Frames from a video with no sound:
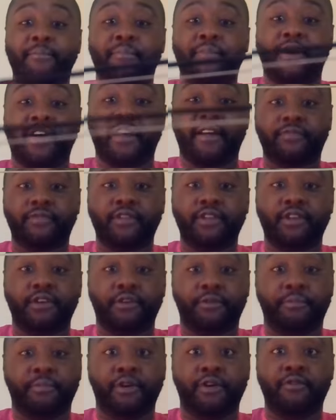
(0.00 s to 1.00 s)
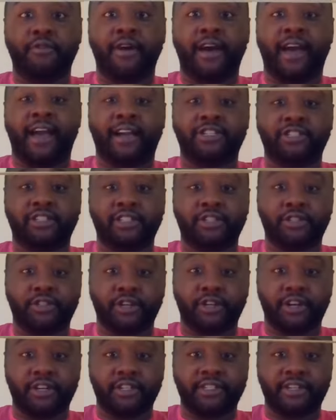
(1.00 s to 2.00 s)
but your bow will actually
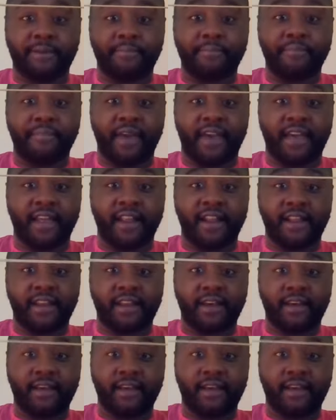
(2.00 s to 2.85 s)
start to bend